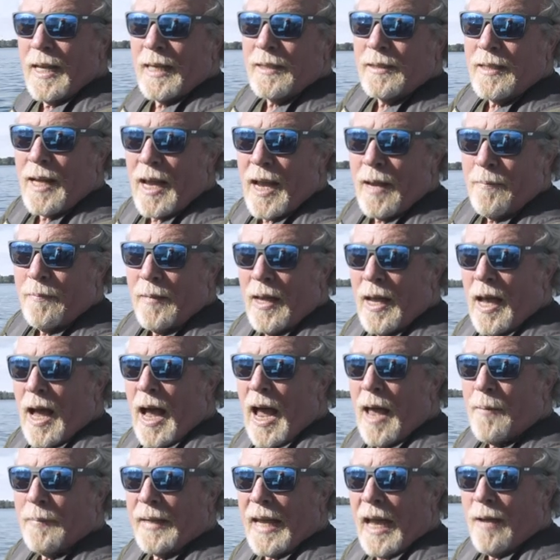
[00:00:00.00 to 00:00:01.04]
next time,
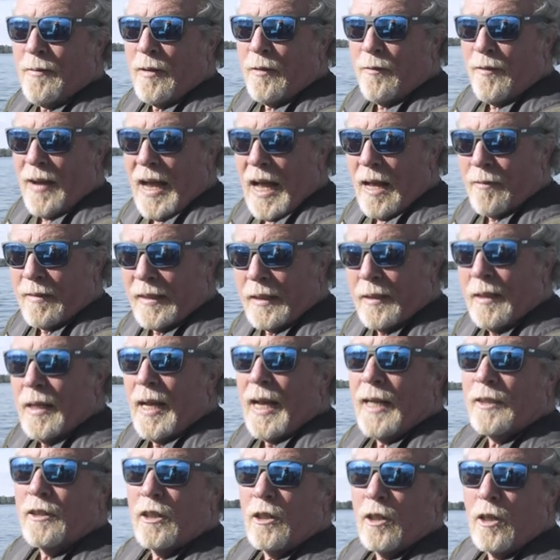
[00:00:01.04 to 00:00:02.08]
I'm Kevin Falvey.
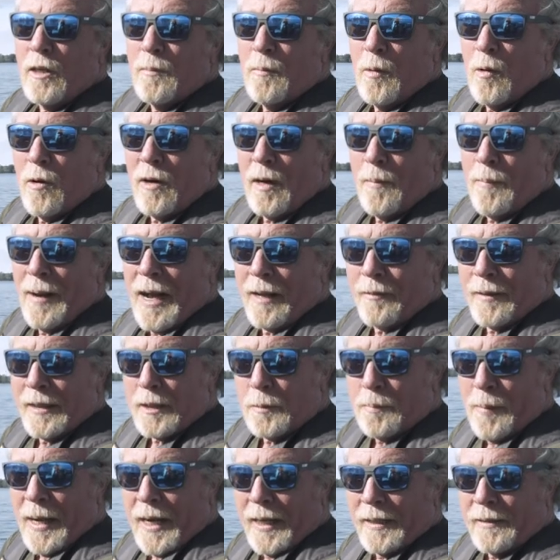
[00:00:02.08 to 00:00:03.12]
And to learn more about
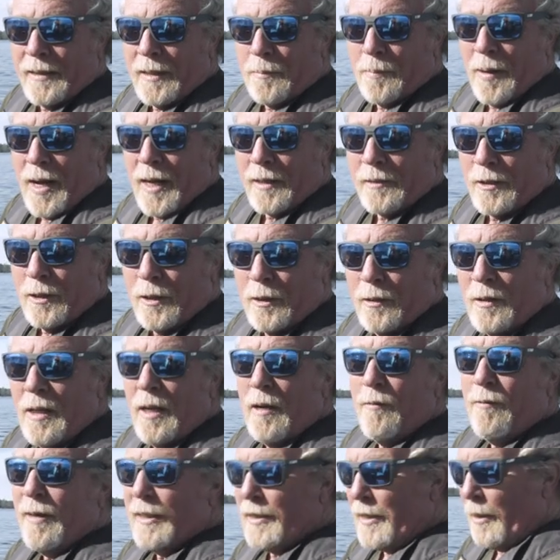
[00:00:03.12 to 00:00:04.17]
this Bennington pontoon,
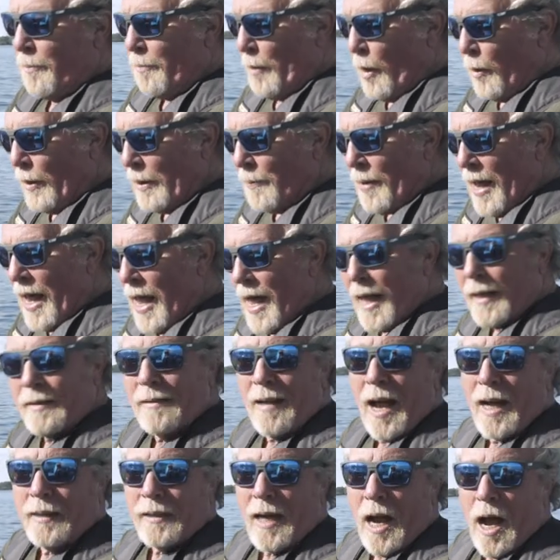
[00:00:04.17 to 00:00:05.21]
visit
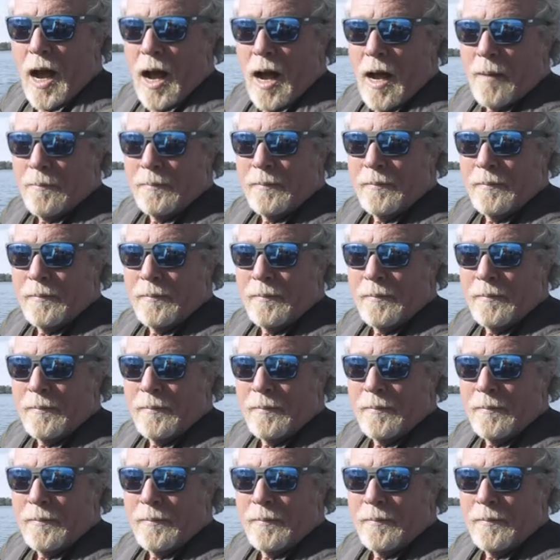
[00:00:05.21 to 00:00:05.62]
boatingmag.com.